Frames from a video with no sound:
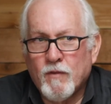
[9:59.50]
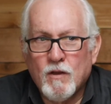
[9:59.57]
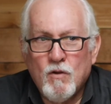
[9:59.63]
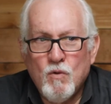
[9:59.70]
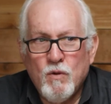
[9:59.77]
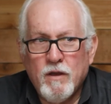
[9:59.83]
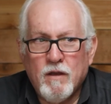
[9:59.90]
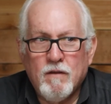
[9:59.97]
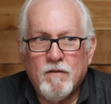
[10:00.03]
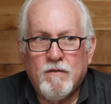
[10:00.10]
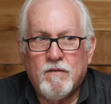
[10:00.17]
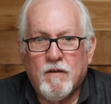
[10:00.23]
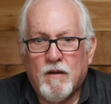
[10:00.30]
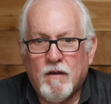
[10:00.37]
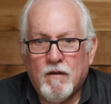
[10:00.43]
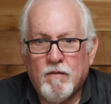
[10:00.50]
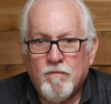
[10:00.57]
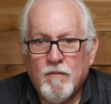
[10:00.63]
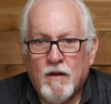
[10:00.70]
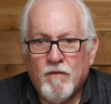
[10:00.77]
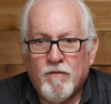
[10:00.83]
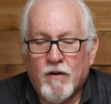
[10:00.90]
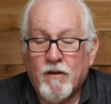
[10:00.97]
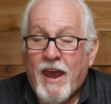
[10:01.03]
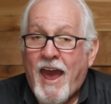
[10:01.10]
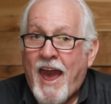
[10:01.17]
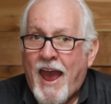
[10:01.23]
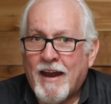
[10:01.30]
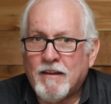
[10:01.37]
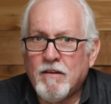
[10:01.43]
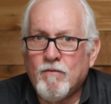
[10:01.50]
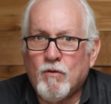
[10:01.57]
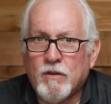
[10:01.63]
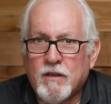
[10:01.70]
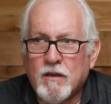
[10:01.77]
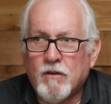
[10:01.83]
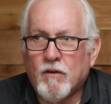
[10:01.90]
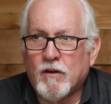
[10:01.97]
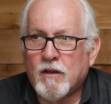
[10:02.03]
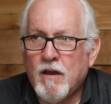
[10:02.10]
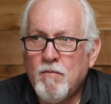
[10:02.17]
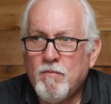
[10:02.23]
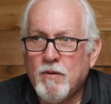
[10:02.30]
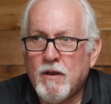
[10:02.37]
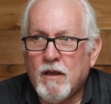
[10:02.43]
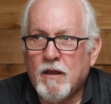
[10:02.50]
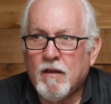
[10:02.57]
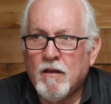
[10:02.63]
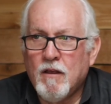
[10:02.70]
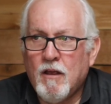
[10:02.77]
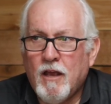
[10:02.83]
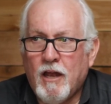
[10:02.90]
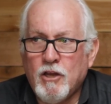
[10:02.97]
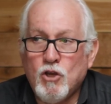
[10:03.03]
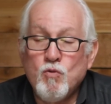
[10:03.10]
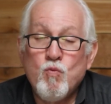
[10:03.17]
who is very active within your company, and you